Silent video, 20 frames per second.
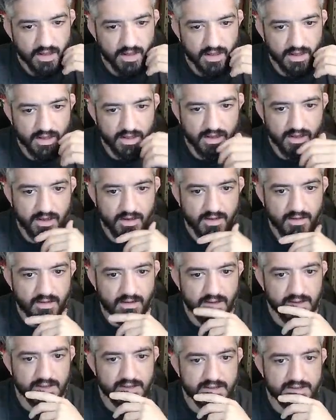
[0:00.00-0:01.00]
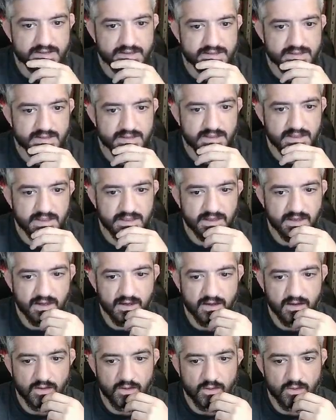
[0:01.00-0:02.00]
Uh, let's see
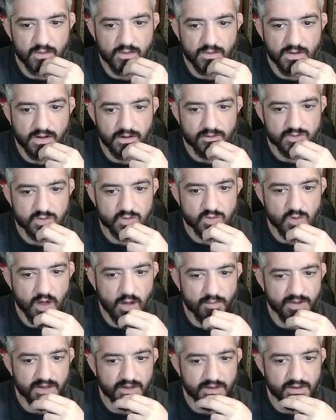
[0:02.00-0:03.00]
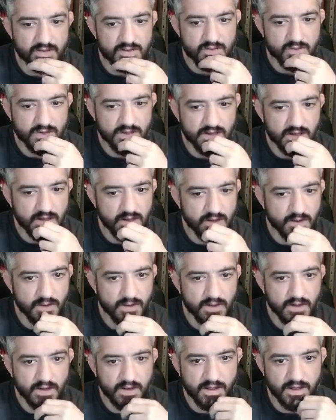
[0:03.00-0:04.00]
now, I'm swapping into
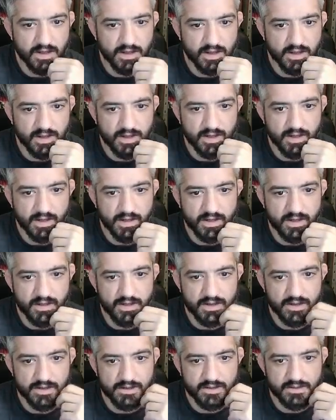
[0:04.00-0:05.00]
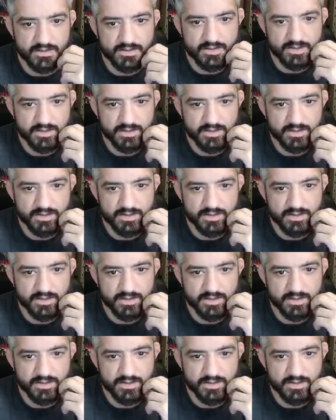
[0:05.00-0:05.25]
here, and